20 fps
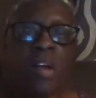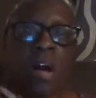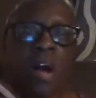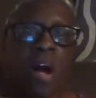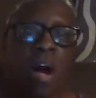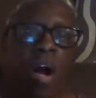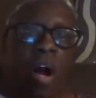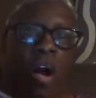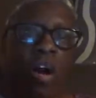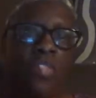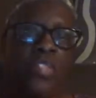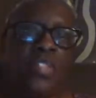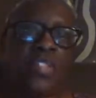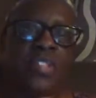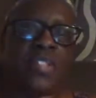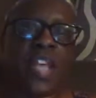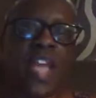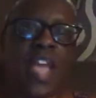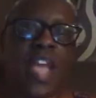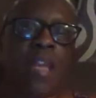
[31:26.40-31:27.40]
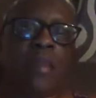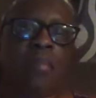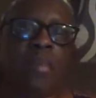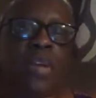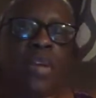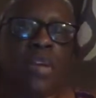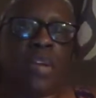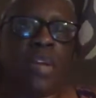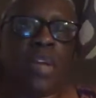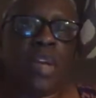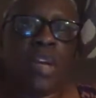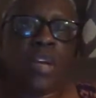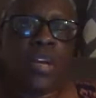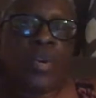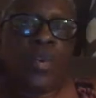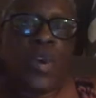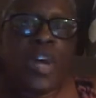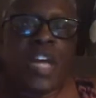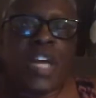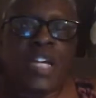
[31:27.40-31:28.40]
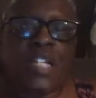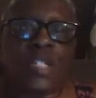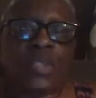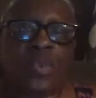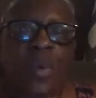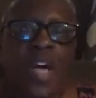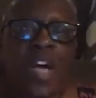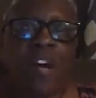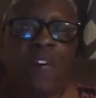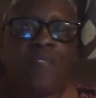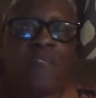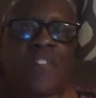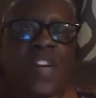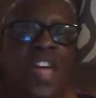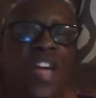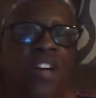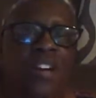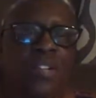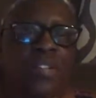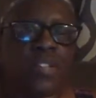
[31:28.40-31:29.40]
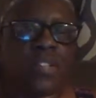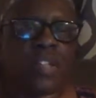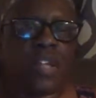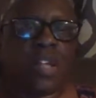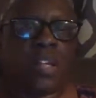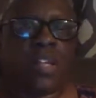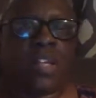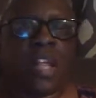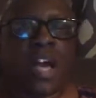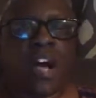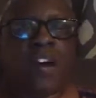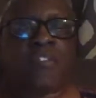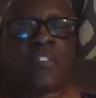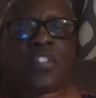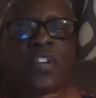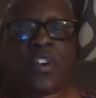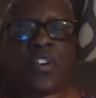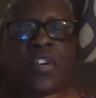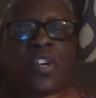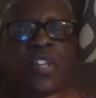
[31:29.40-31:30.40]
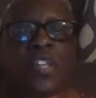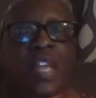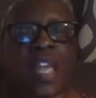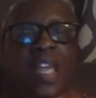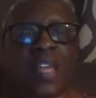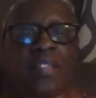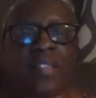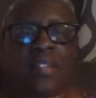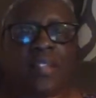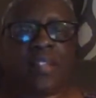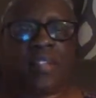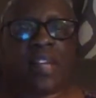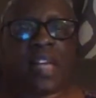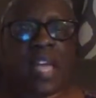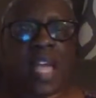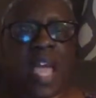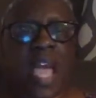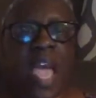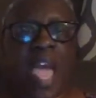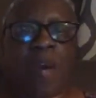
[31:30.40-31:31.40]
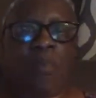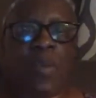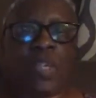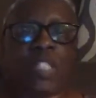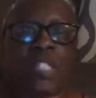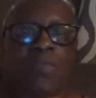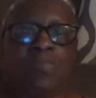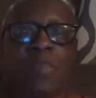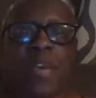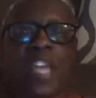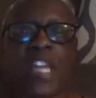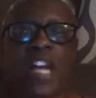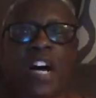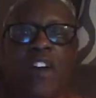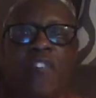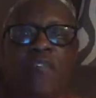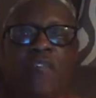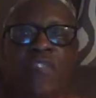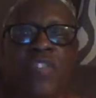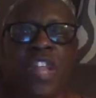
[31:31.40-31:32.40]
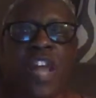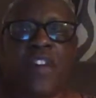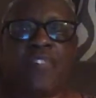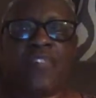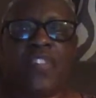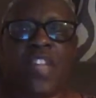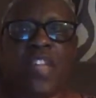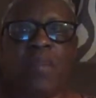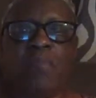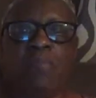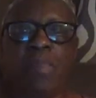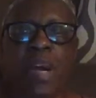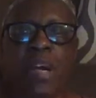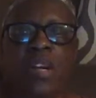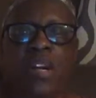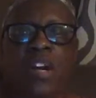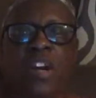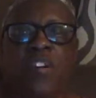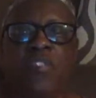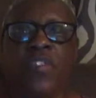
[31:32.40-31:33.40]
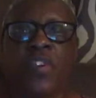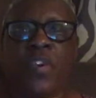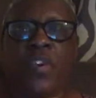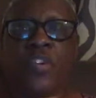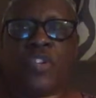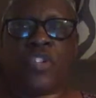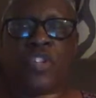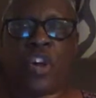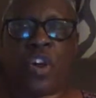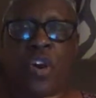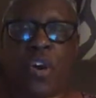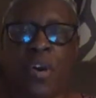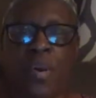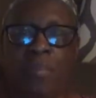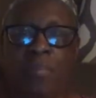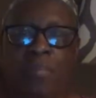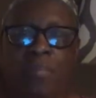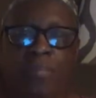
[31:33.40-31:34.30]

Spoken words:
All the same, Queen 12 Veils loved her to death and would speak of nothing but of her charm.